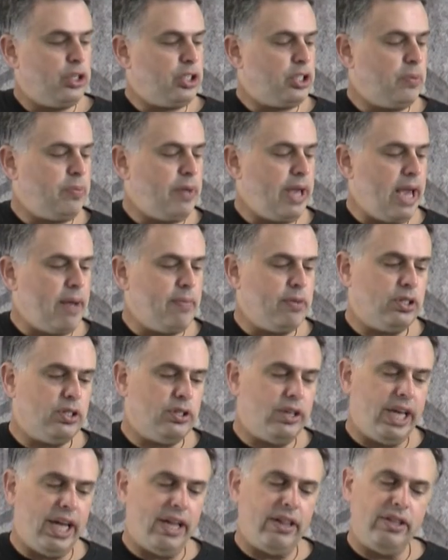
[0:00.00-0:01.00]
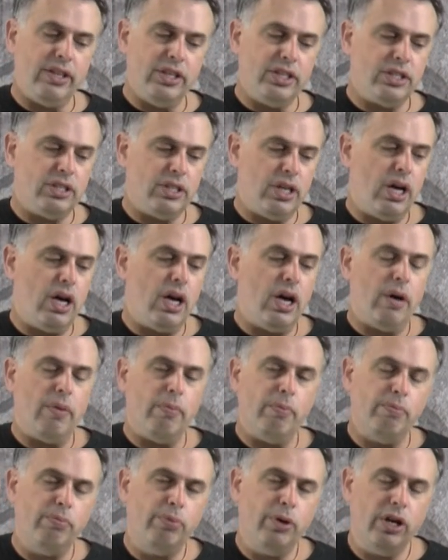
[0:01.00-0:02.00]
you should be able to get this
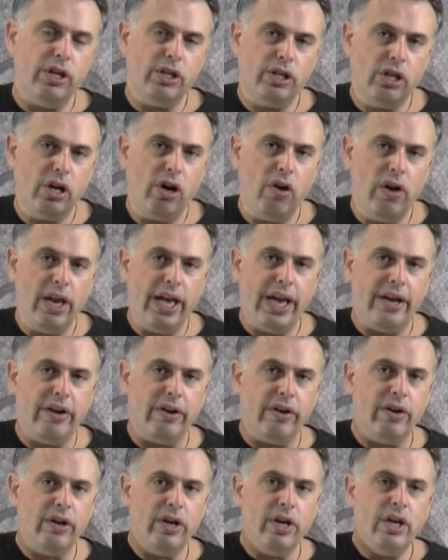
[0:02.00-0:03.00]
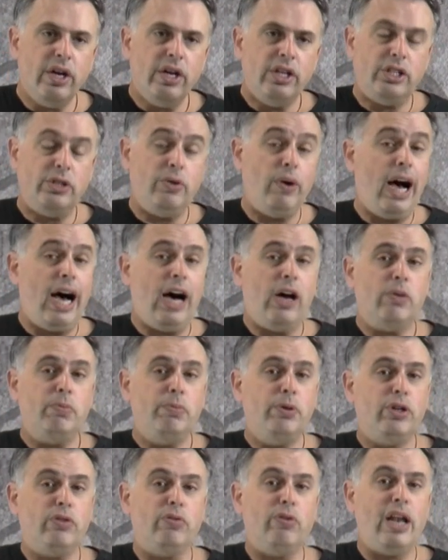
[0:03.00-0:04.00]
bullet collator to
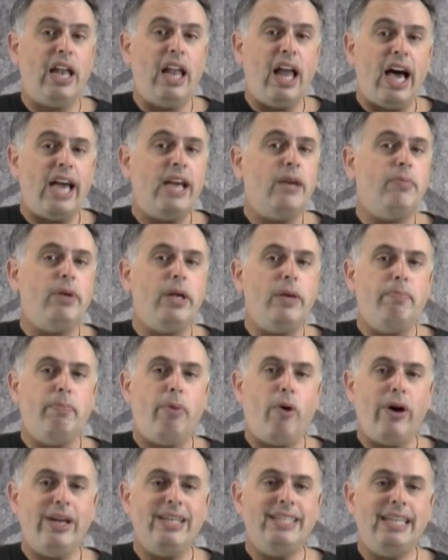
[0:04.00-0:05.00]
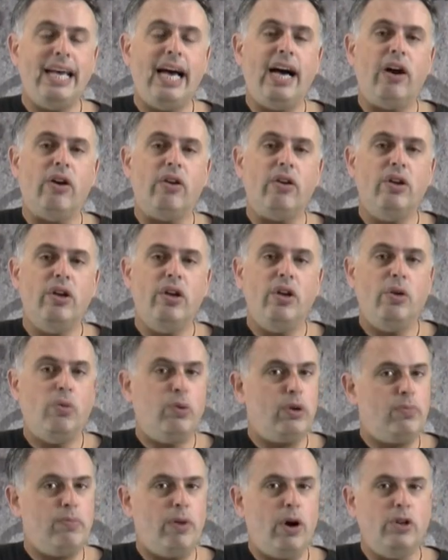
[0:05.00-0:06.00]
output reliably point down
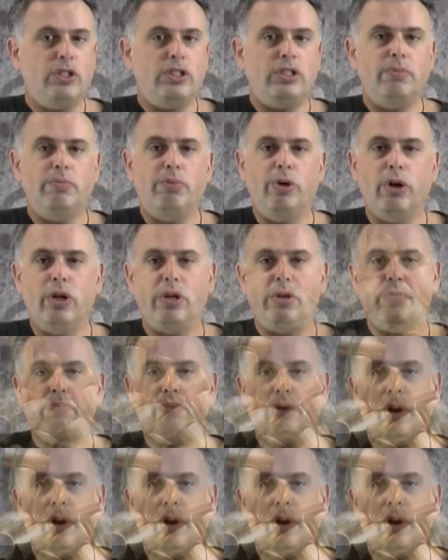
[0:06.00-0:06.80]
with most bullet